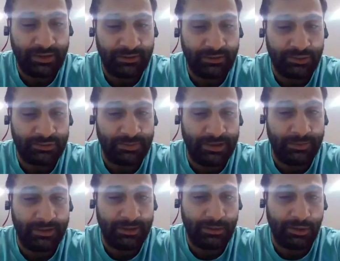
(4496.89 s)
and they would
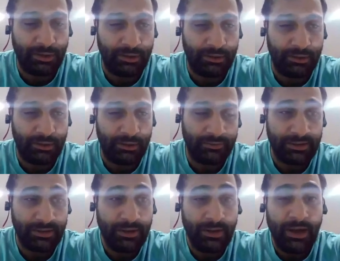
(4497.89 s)
maybe call that.
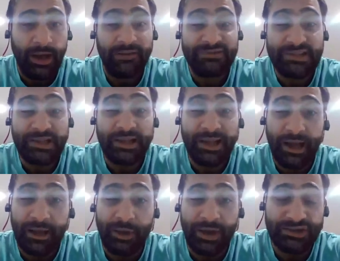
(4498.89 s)
I've seen a
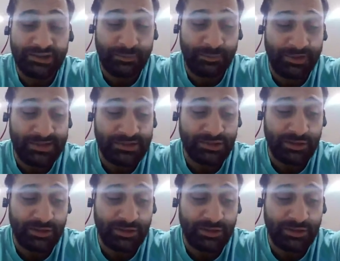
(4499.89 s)
guy who actually pressed